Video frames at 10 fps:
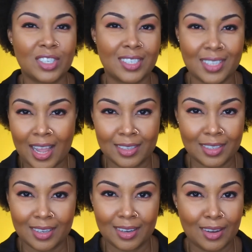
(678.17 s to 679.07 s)

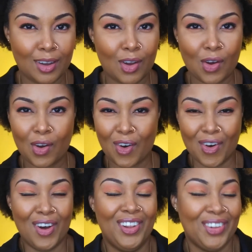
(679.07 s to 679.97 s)
Costanza
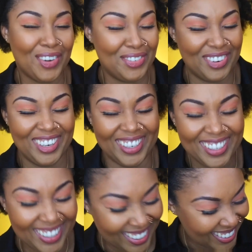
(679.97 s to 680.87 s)
all over.
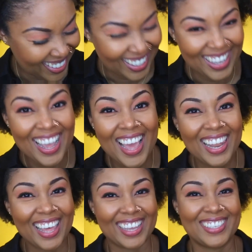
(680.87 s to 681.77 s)

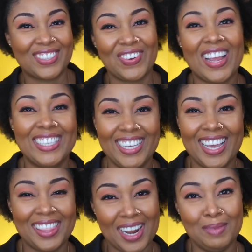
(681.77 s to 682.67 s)
Like, it's crazy
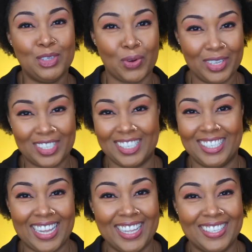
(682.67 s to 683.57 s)
that I'm George
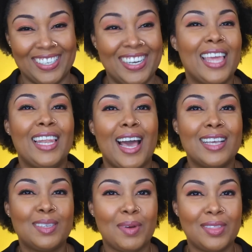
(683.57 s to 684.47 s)
Costanza. He
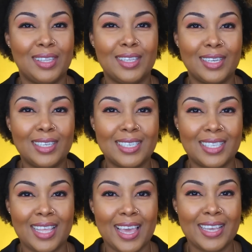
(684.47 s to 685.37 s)
lies about the
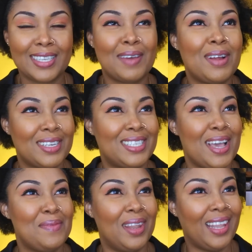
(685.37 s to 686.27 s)
littlest things. I'm not to say
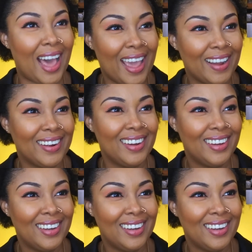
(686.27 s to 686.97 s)
I'm a liar.